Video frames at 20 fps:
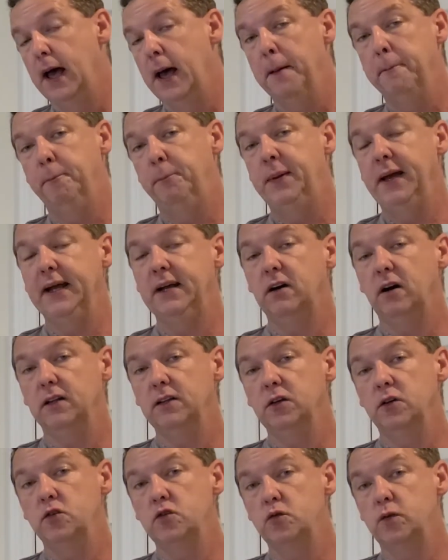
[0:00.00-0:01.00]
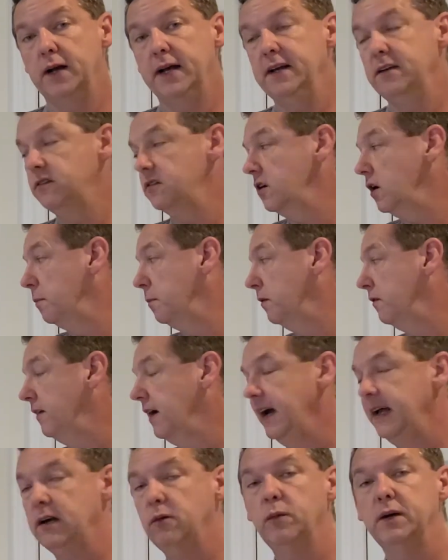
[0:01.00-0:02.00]
Bake on those trays that are
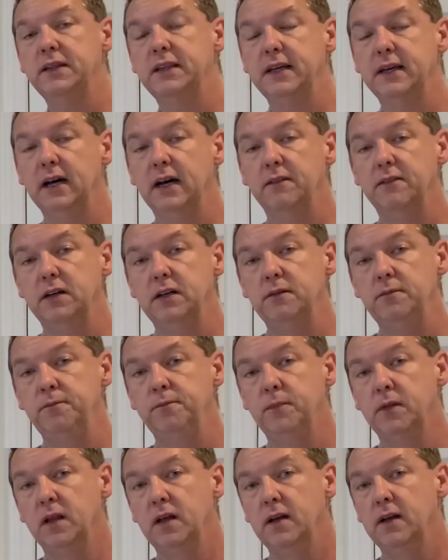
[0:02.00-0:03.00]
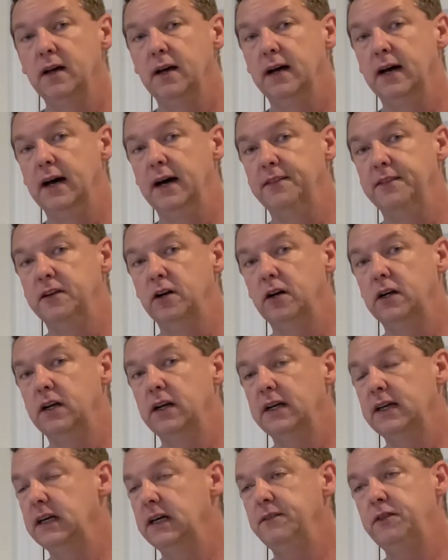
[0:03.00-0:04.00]
provided with the oven. They're
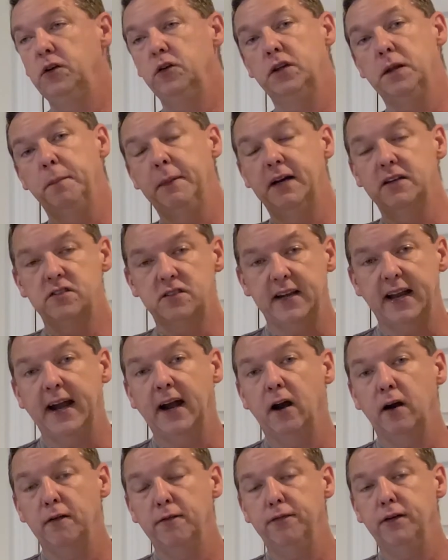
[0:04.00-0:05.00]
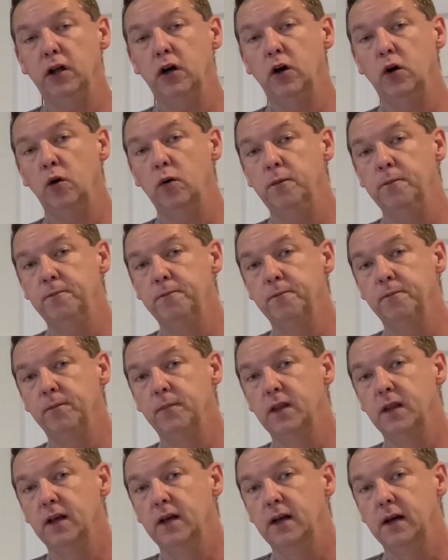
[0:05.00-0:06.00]
going to give you the best airflow
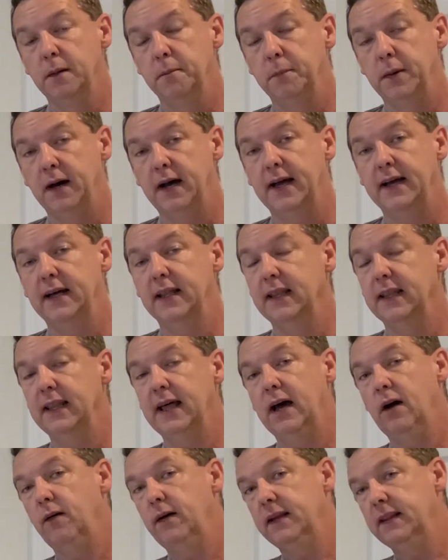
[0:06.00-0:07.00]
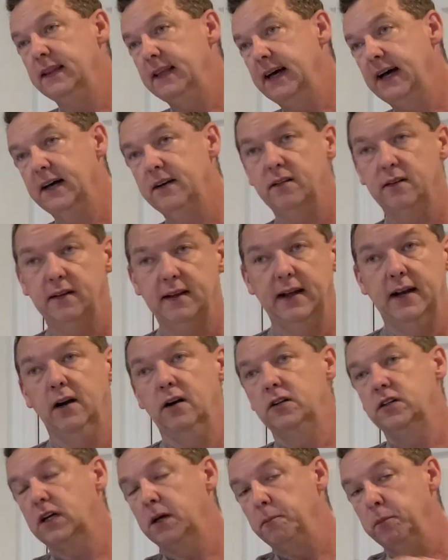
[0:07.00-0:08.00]
by allowing that
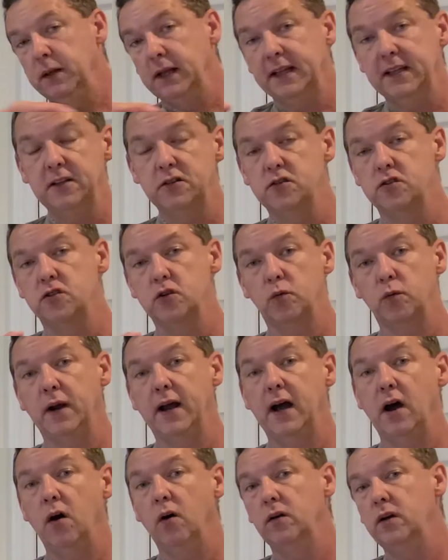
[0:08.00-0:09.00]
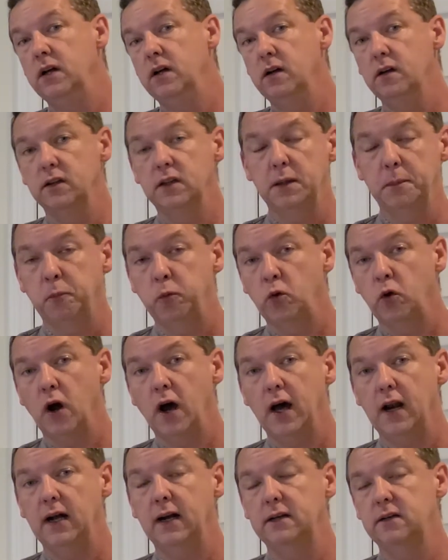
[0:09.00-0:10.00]
air to completely surround the
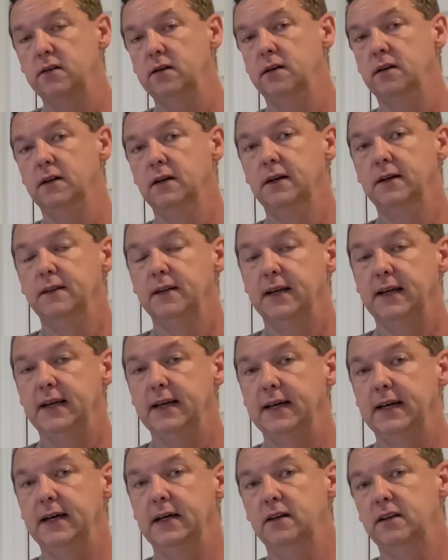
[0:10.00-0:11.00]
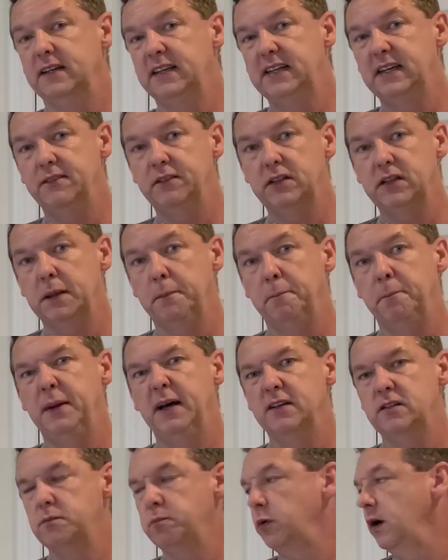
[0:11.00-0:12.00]
product and give it the
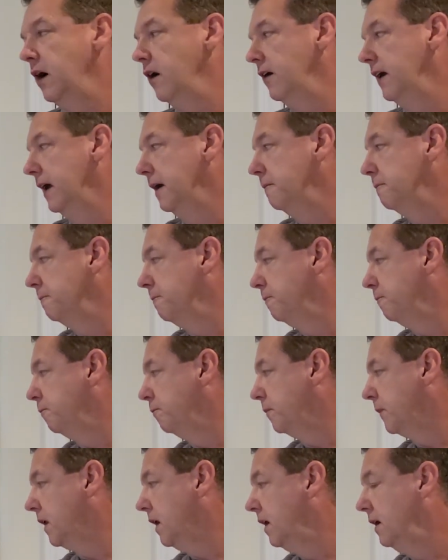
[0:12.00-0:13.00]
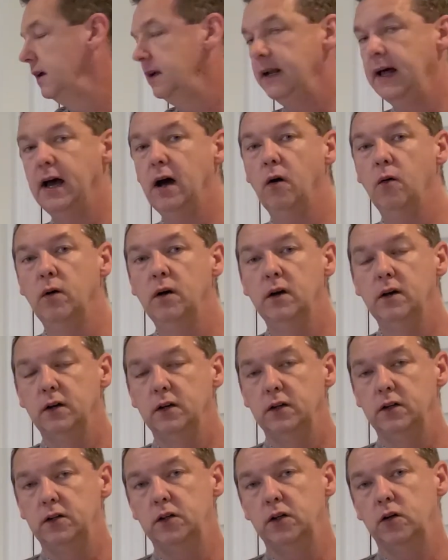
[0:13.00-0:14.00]
best browning. Now,
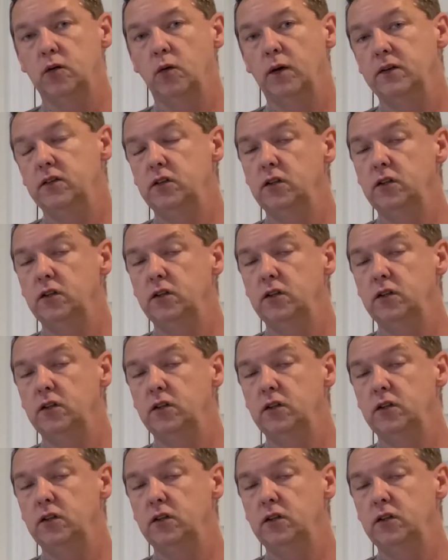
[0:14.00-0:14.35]
you're going to